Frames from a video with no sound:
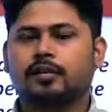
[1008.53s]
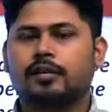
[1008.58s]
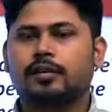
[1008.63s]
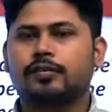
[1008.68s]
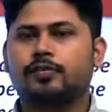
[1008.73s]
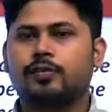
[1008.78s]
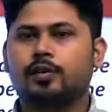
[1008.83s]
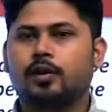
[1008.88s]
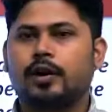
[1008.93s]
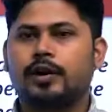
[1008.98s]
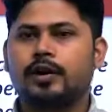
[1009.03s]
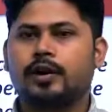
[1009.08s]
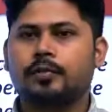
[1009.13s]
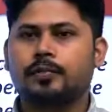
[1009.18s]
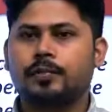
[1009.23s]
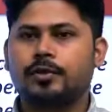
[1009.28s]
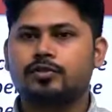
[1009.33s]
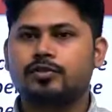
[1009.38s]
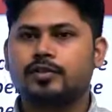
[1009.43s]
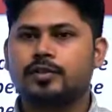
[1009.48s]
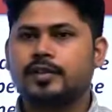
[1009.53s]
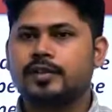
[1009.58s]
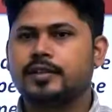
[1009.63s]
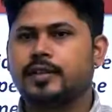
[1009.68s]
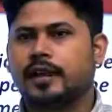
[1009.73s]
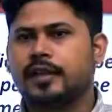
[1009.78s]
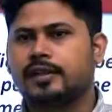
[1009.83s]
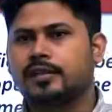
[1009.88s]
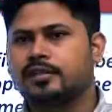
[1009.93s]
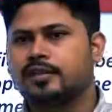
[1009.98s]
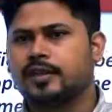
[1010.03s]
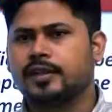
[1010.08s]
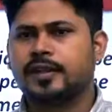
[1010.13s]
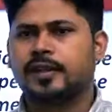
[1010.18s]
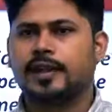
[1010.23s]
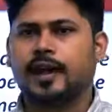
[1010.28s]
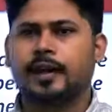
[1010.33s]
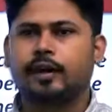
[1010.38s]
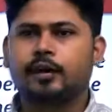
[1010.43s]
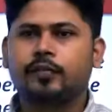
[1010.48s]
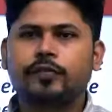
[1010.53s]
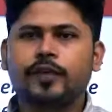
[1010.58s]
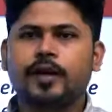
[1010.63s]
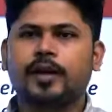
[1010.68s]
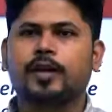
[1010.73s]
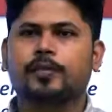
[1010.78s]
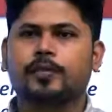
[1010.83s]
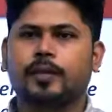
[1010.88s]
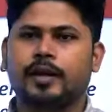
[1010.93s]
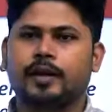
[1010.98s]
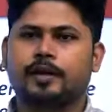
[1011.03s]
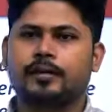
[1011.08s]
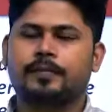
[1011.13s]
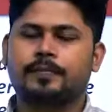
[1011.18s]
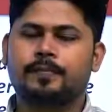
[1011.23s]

if you are a company which is designing a certain kind of airplane,